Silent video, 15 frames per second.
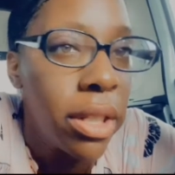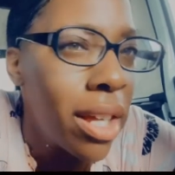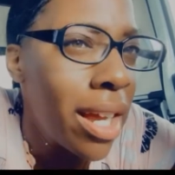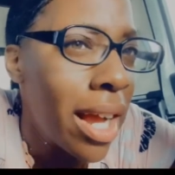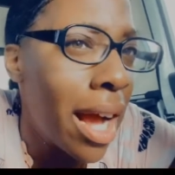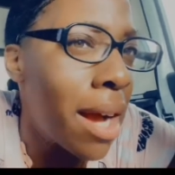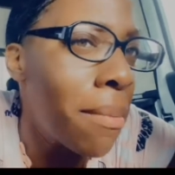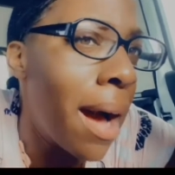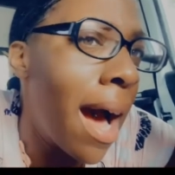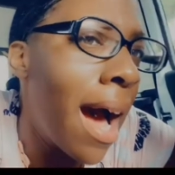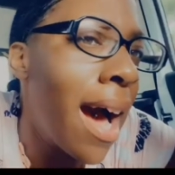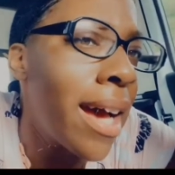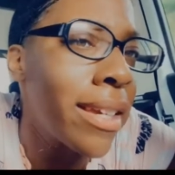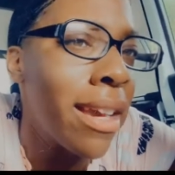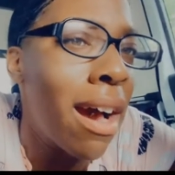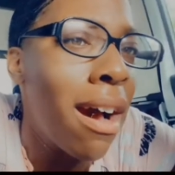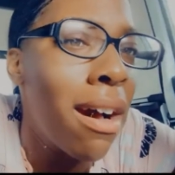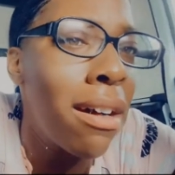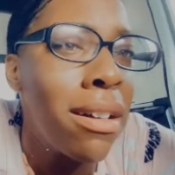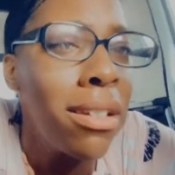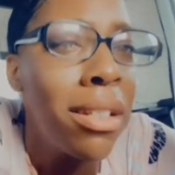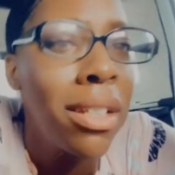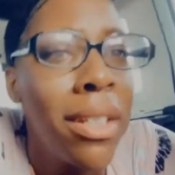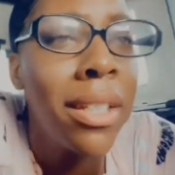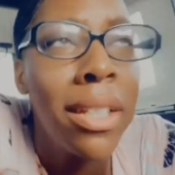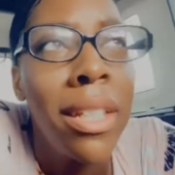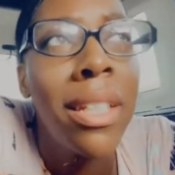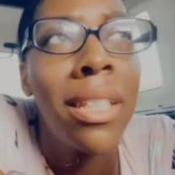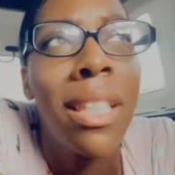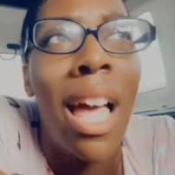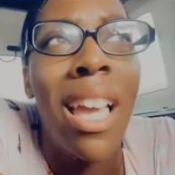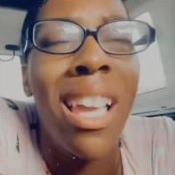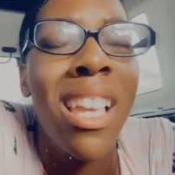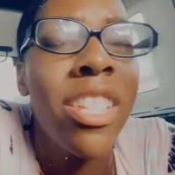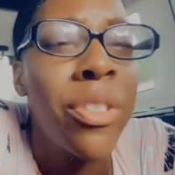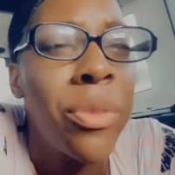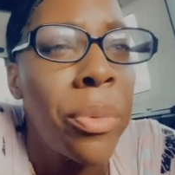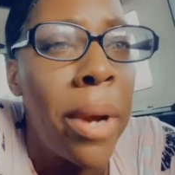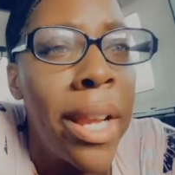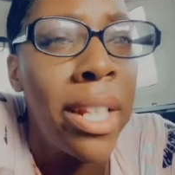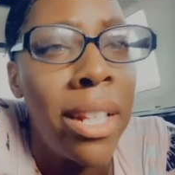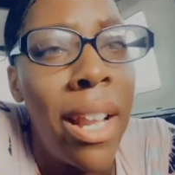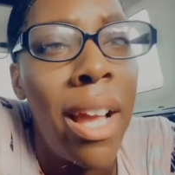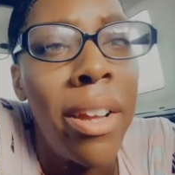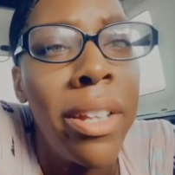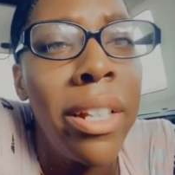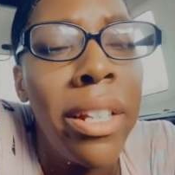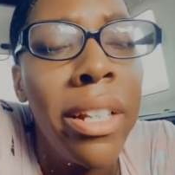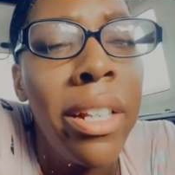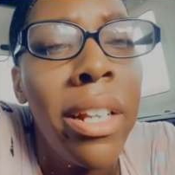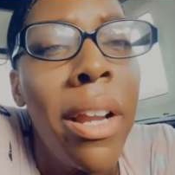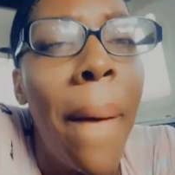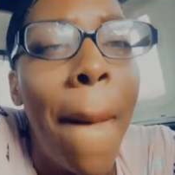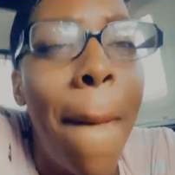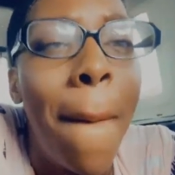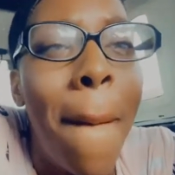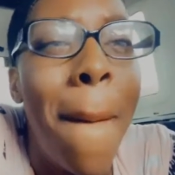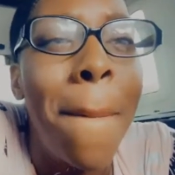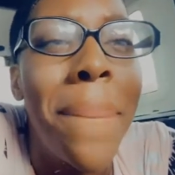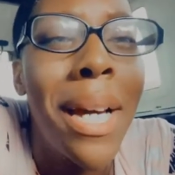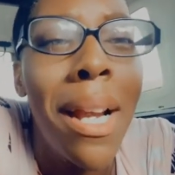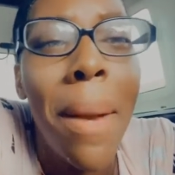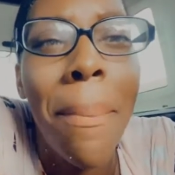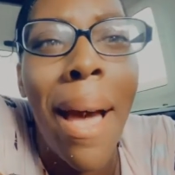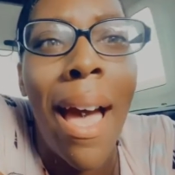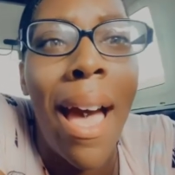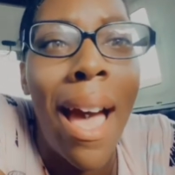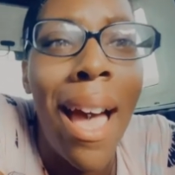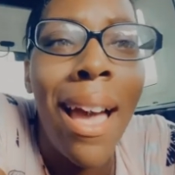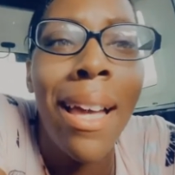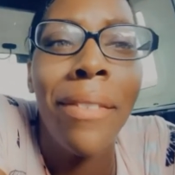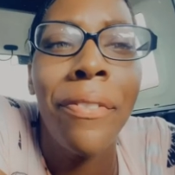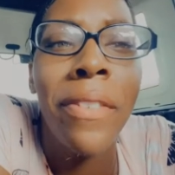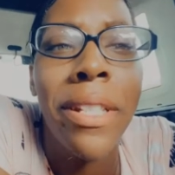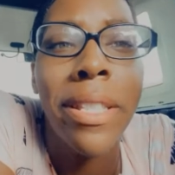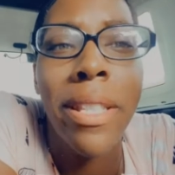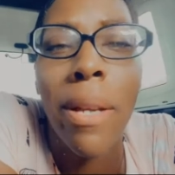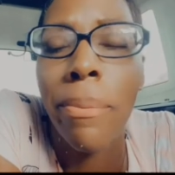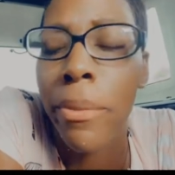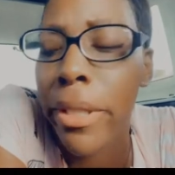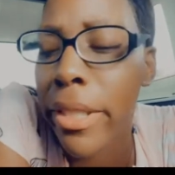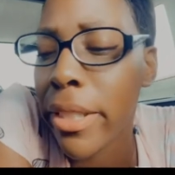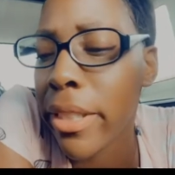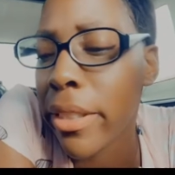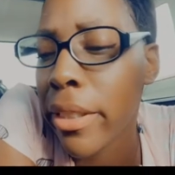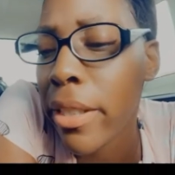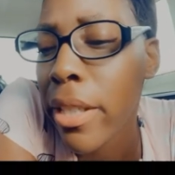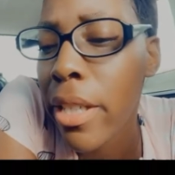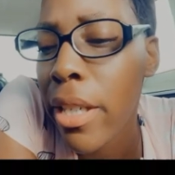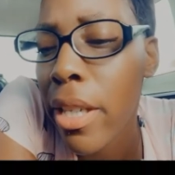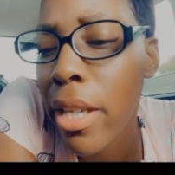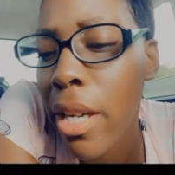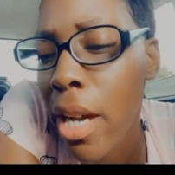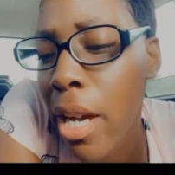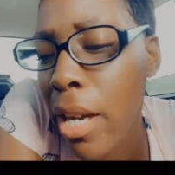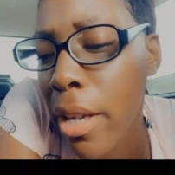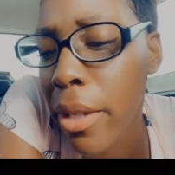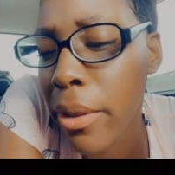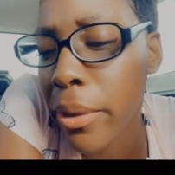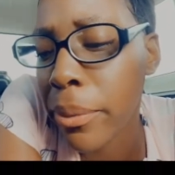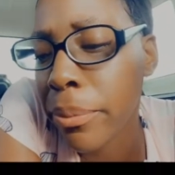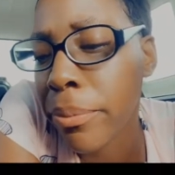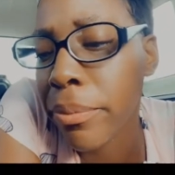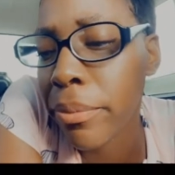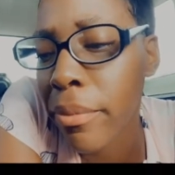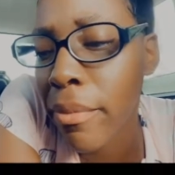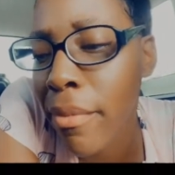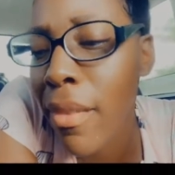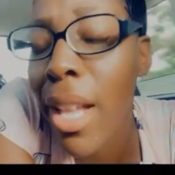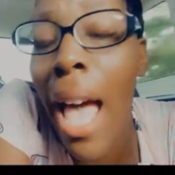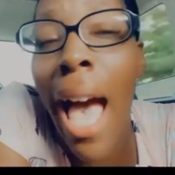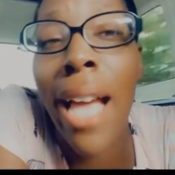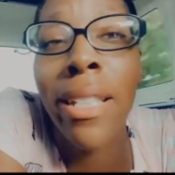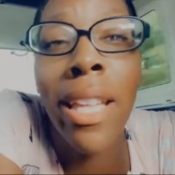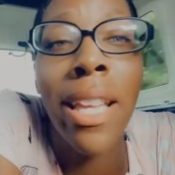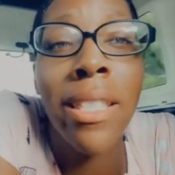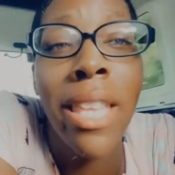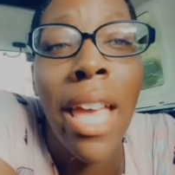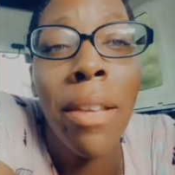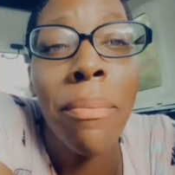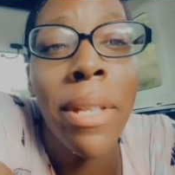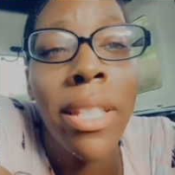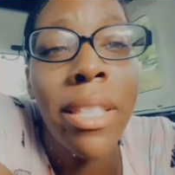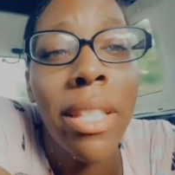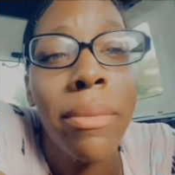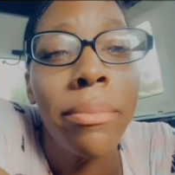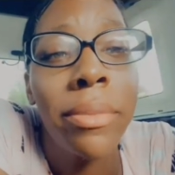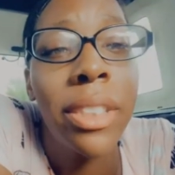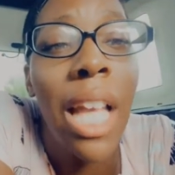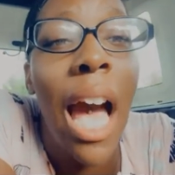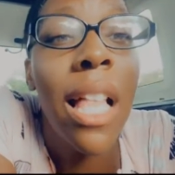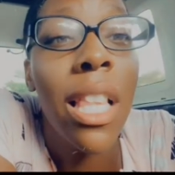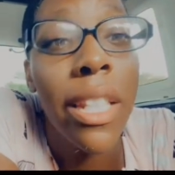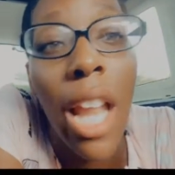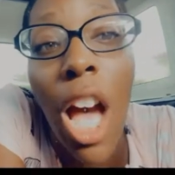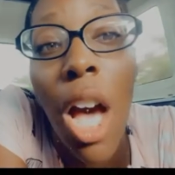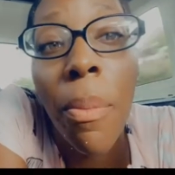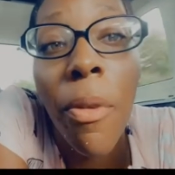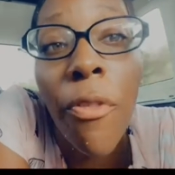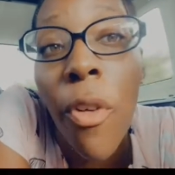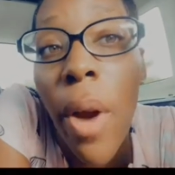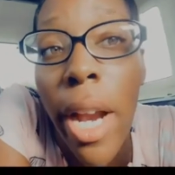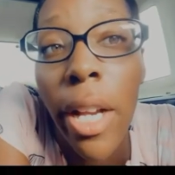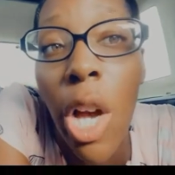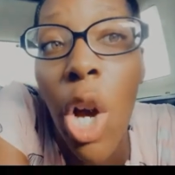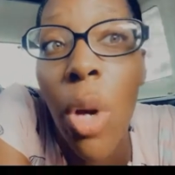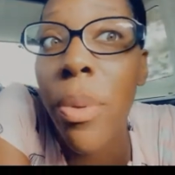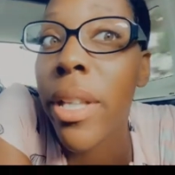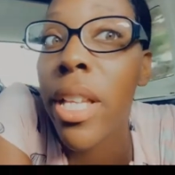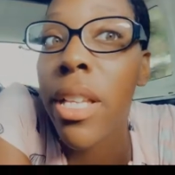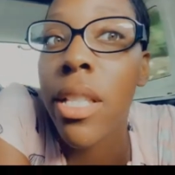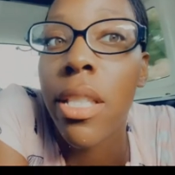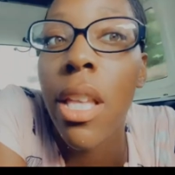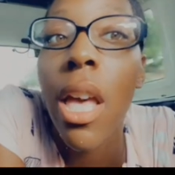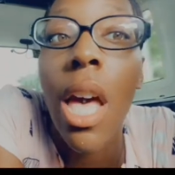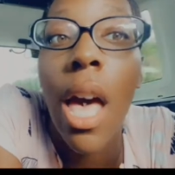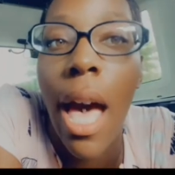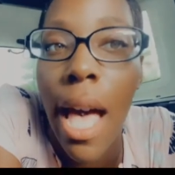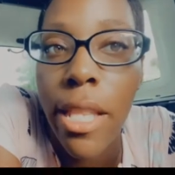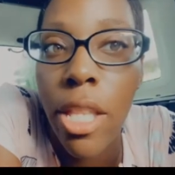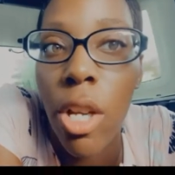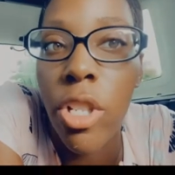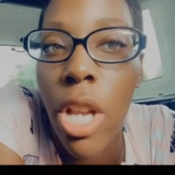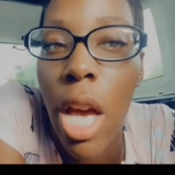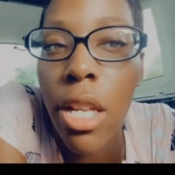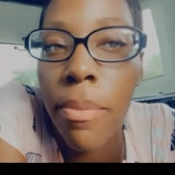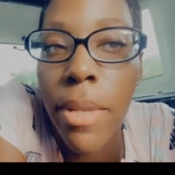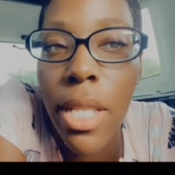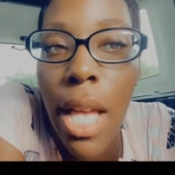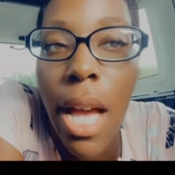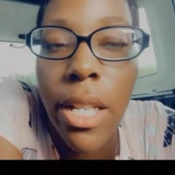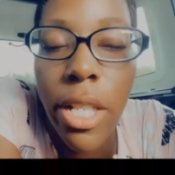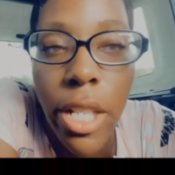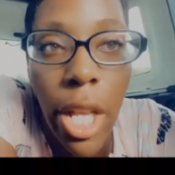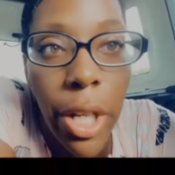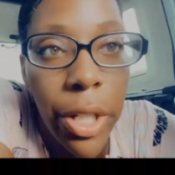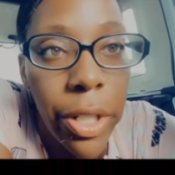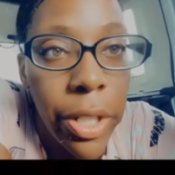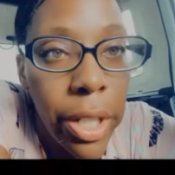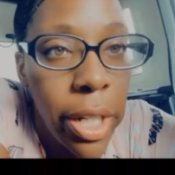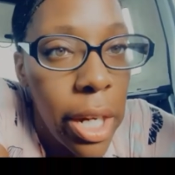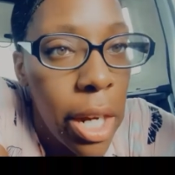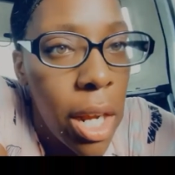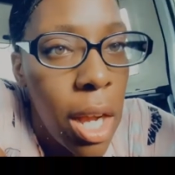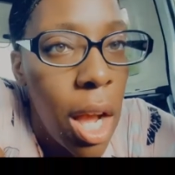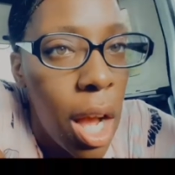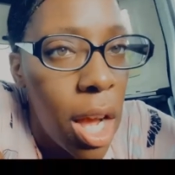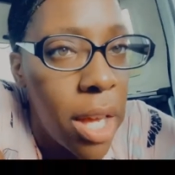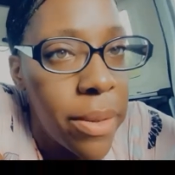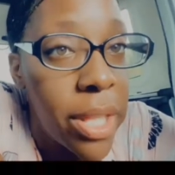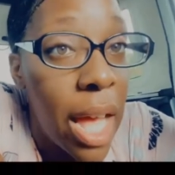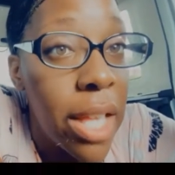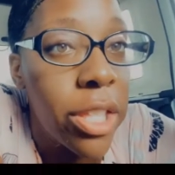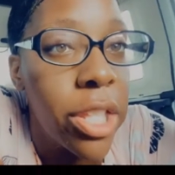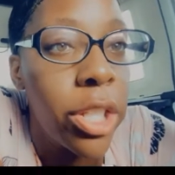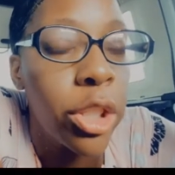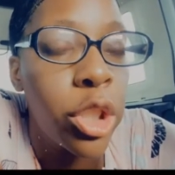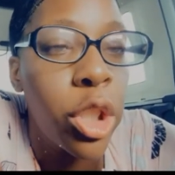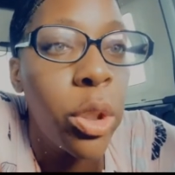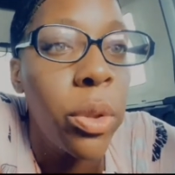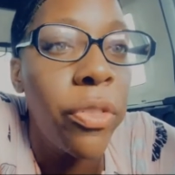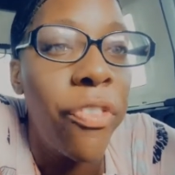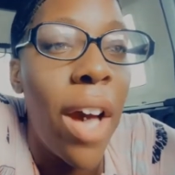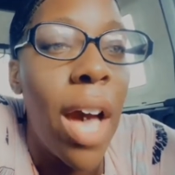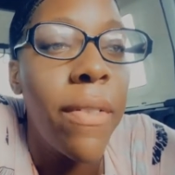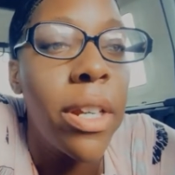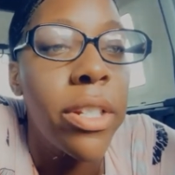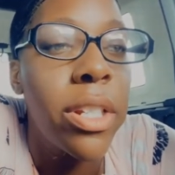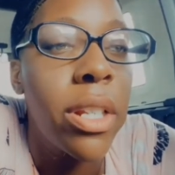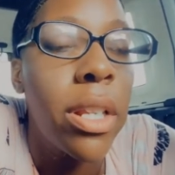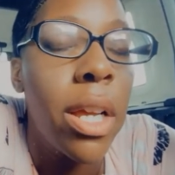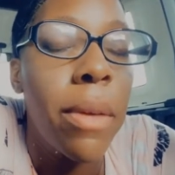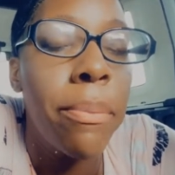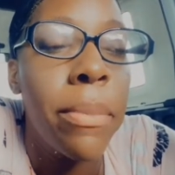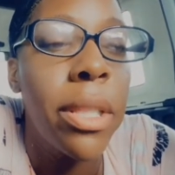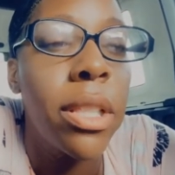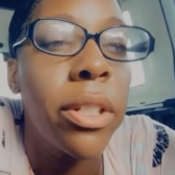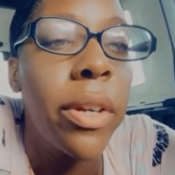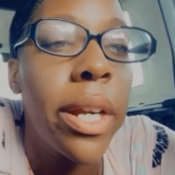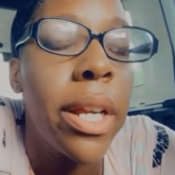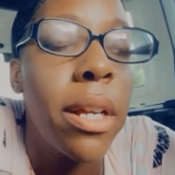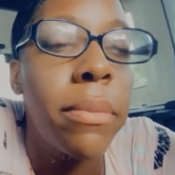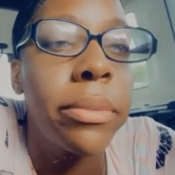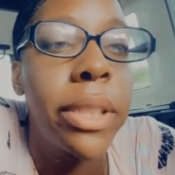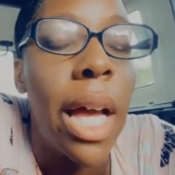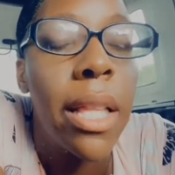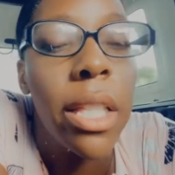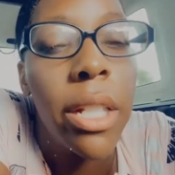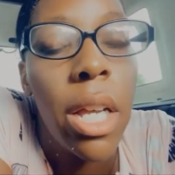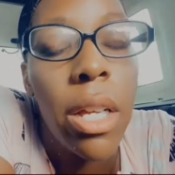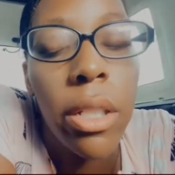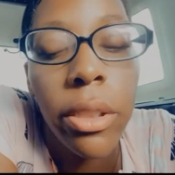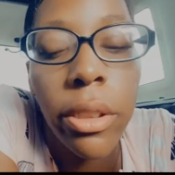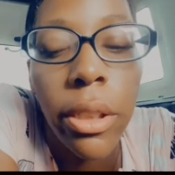I'm hot, y'all. Like, it's raining out here, but I'm hot for some reason. I did take me some Tylenol before I go, because I told y'all the massages hurt. So I took 2 500 milligram Tylenols.